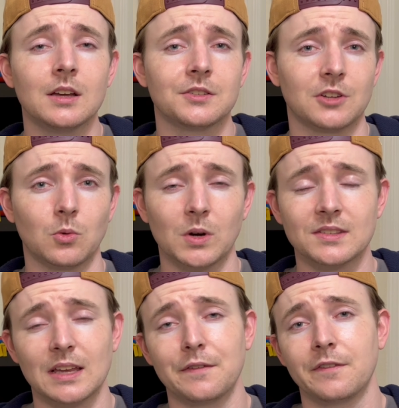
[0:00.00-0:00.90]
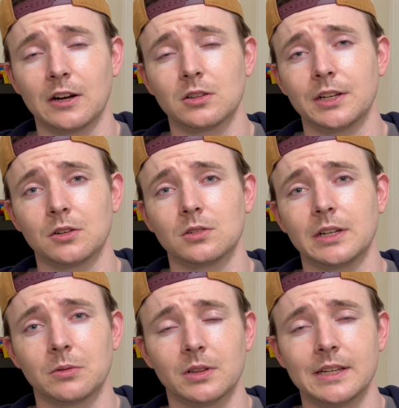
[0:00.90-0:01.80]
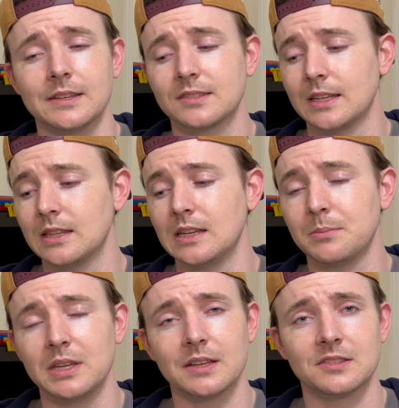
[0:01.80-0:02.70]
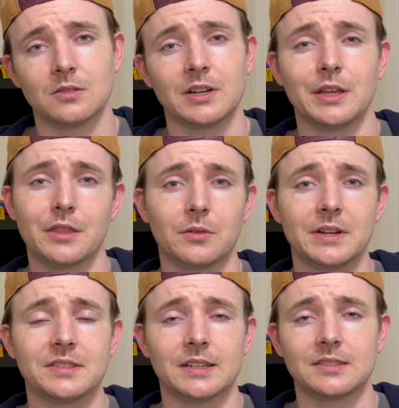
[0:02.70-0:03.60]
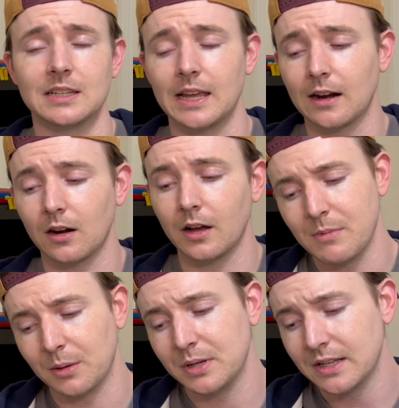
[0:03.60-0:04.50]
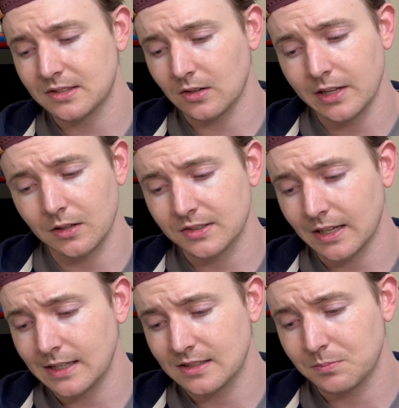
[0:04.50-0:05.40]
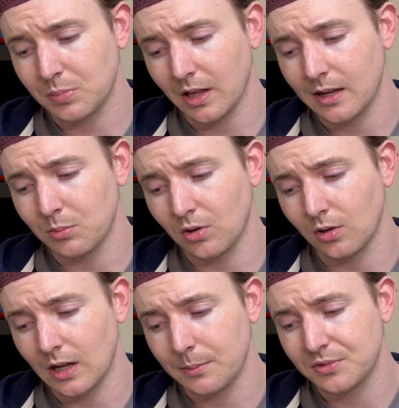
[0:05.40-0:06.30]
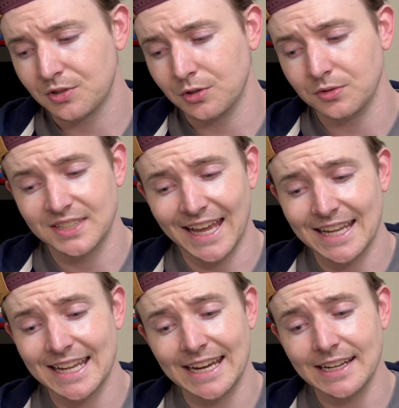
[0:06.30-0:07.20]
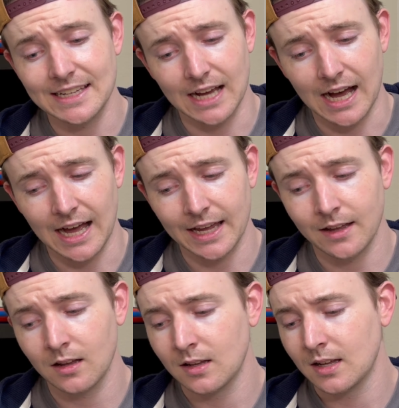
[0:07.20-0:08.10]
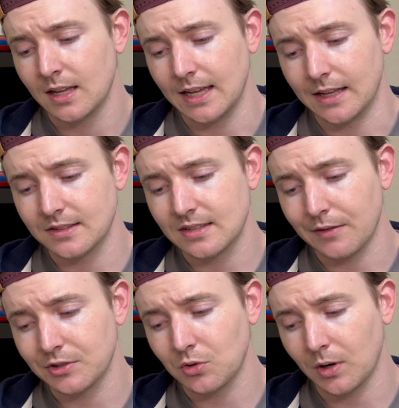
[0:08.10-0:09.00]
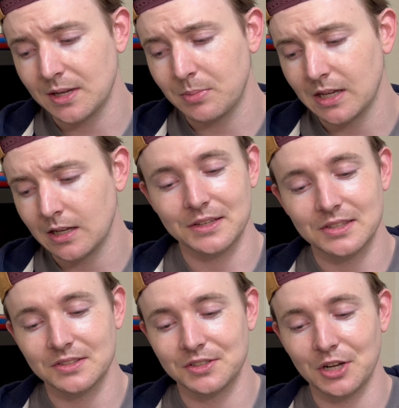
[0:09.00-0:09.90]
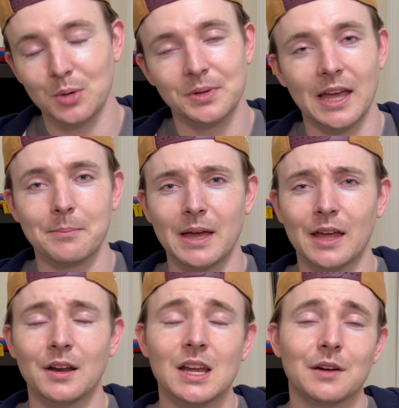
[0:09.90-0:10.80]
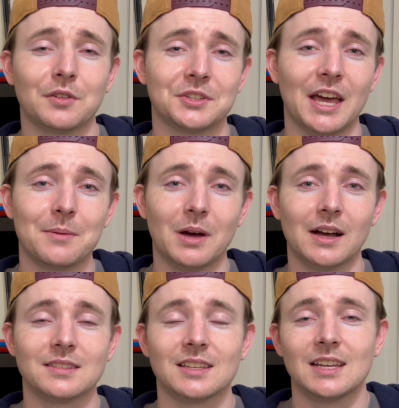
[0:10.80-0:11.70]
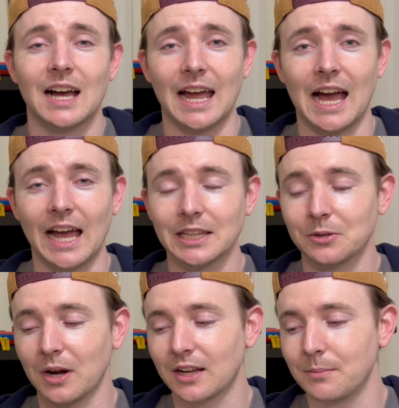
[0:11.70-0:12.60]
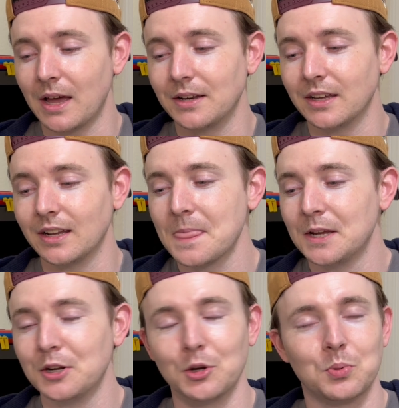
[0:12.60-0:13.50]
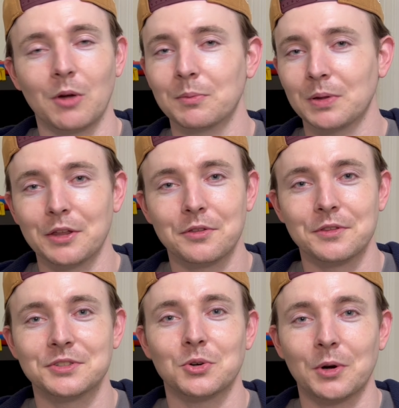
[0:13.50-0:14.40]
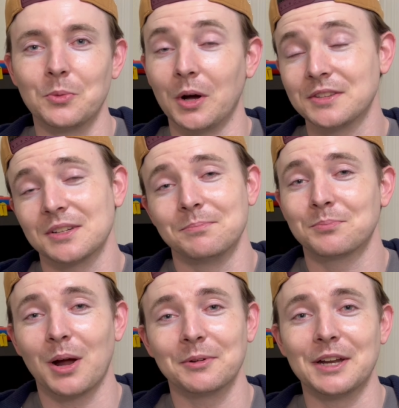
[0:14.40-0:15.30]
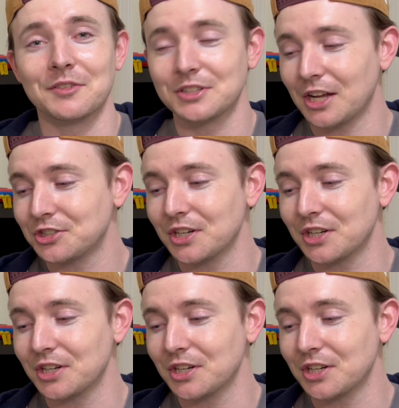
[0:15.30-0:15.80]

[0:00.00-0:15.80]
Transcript: So it was a fairly early release in the PS3 and 360 era. On PS3, it looks like it's playable up to 1080i and 720p. This is a dope game, man, for $10. I highly recommend it. You'll probably play through the story once and probably never touch it